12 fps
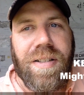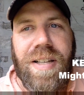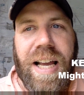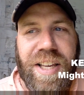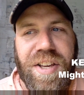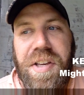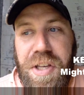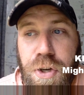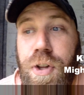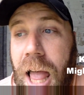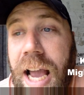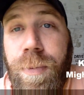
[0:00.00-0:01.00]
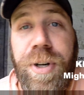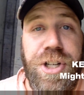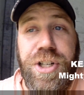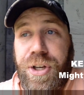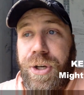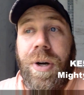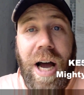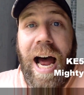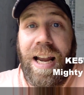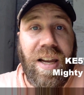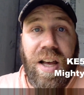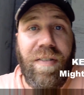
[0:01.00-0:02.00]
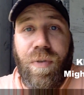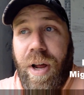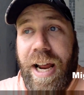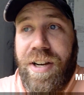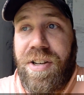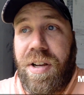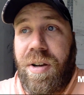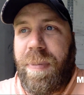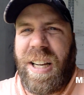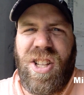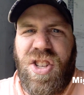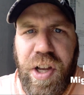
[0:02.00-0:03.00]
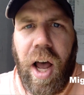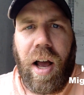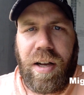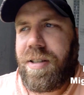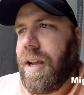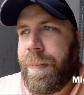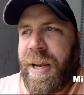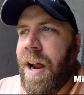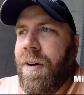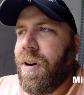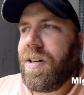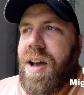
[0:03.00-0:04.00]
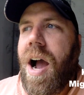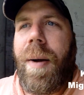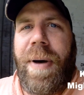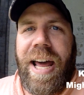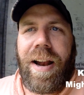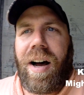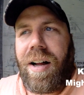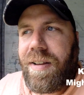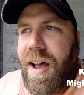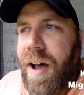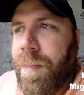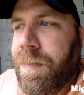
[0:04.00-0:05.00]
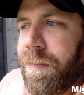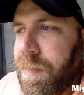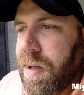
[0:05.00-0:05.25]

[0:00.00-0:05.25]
It's like, you like what you do. I love what I do, but it sucks. I mean, I don't want to talk about it all the time.